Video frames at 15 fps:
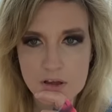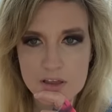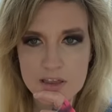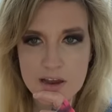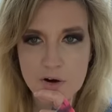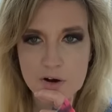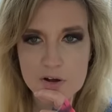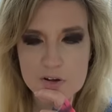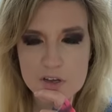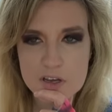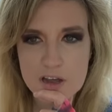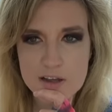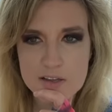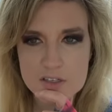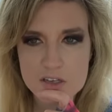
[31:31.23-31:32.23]
Karaoke
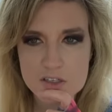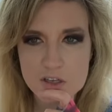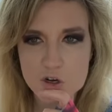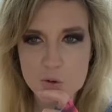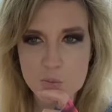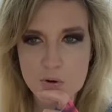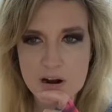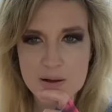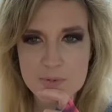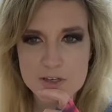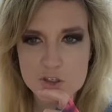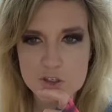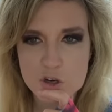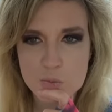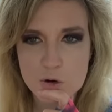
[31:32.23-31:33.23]
Ken says that your Prime
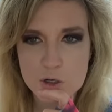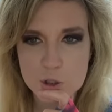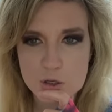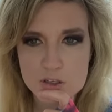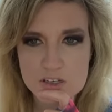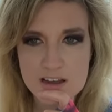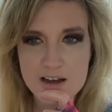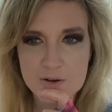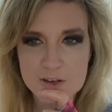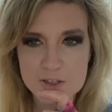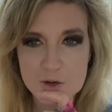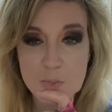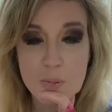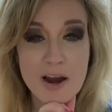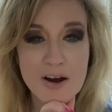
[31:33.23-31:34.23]
has commercials now
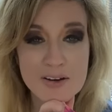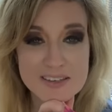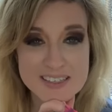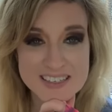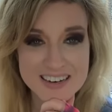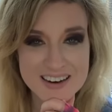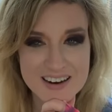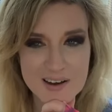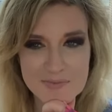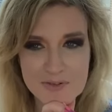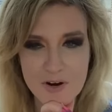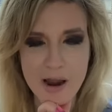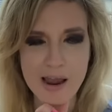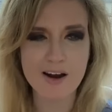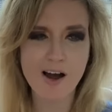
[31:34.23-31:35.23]
because your parents didn't
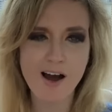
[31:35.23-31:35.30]
upgrade.